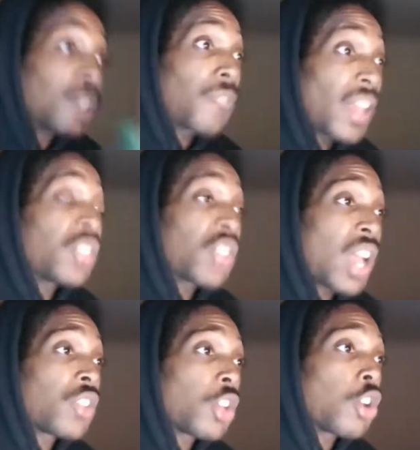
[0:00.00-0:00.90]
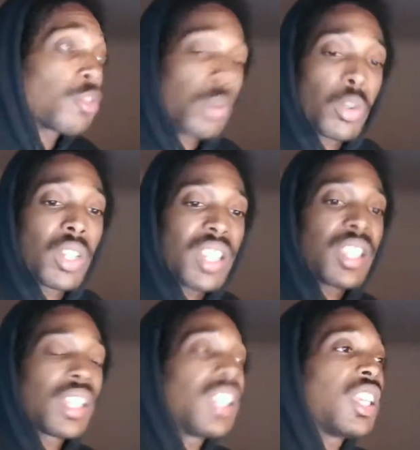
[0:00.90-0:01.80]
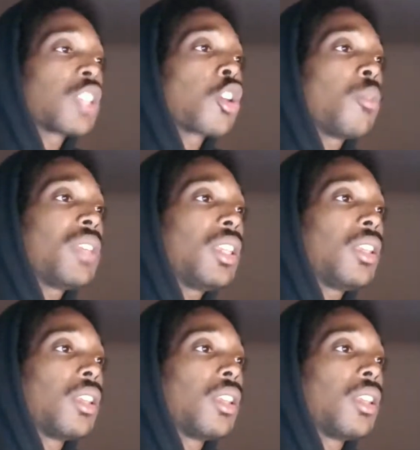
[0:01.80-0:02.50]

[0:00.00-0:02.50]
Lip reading: fighting John Jones. But realistically, it's gonna be.